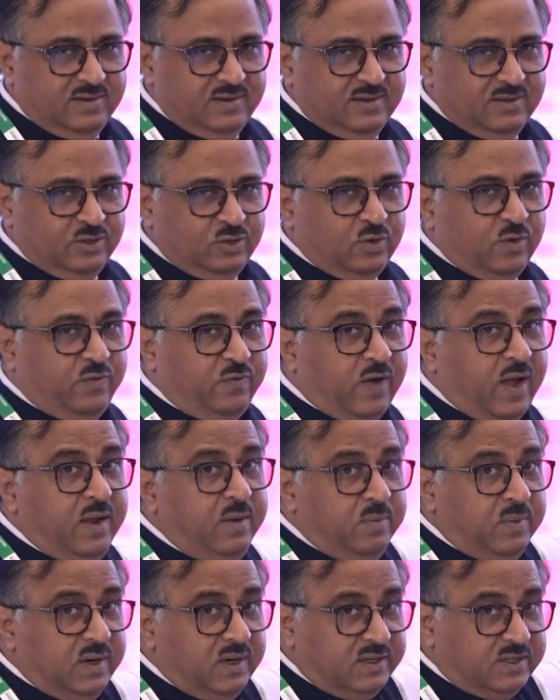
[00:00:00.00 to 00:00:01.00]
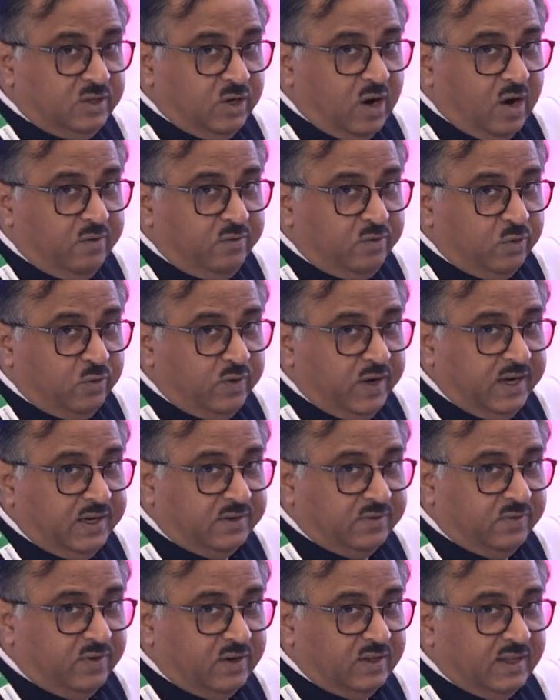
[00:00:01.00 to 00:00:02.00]
So 5 minutes you have to wait
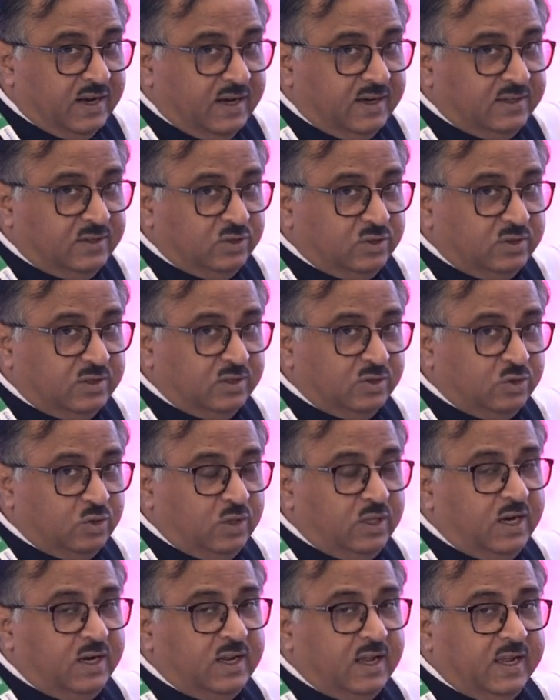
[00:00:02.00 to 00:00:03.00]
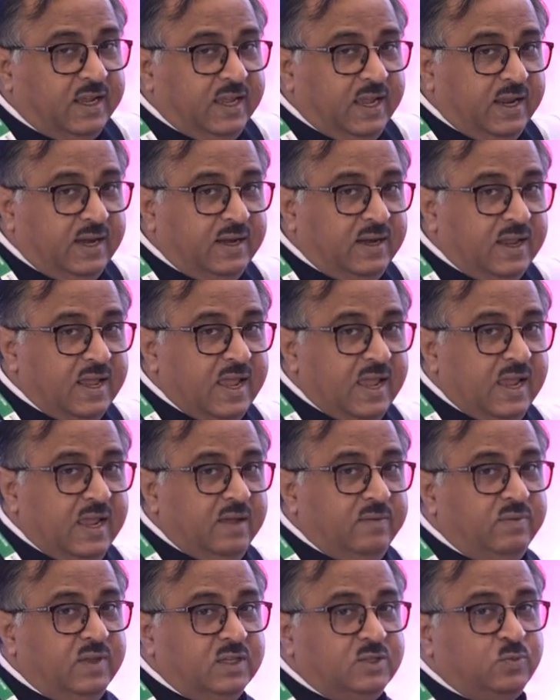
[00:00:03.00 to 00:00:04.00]
for that. So that again,
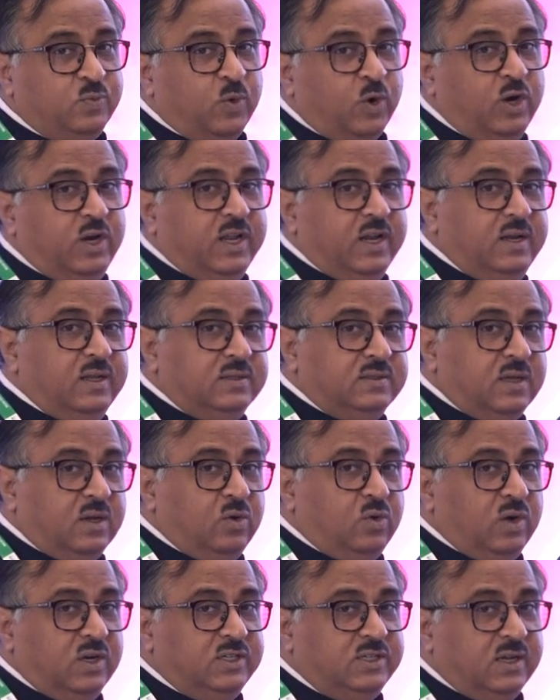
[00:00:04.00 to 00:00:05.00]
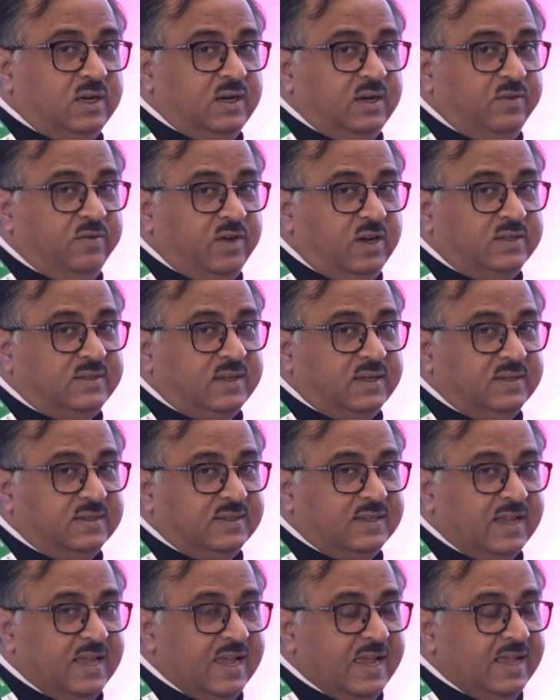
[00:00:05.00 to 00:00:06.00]
if the spontaneous circulation reverses,
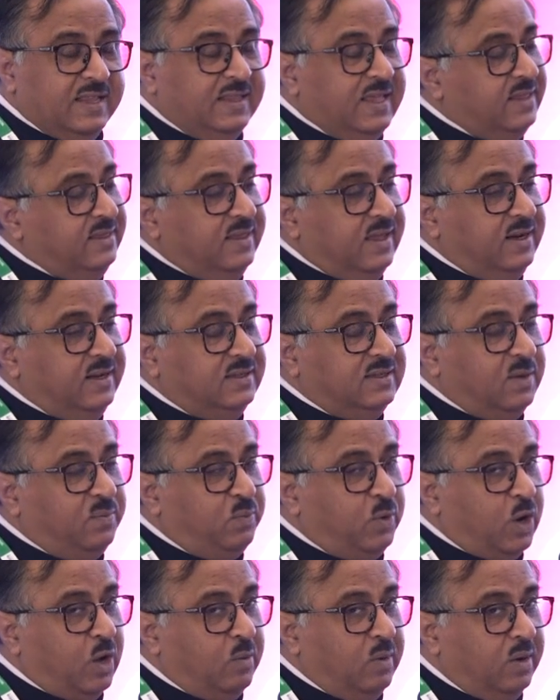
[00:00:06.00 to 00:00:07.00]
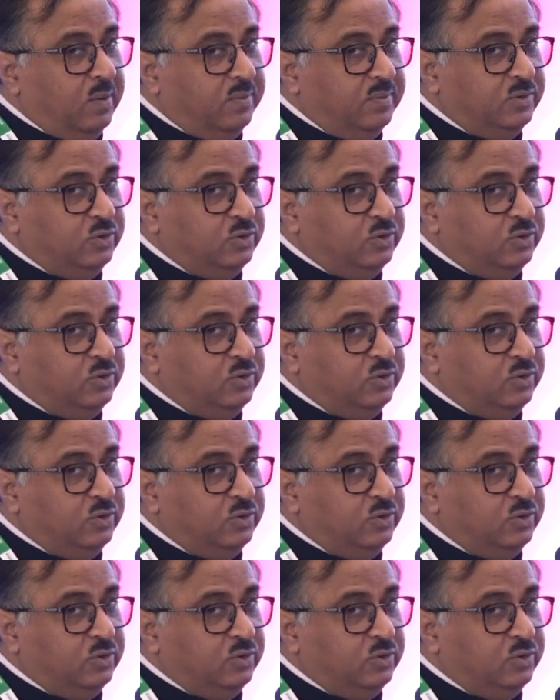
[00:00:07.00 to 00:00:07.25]
then there is a problem.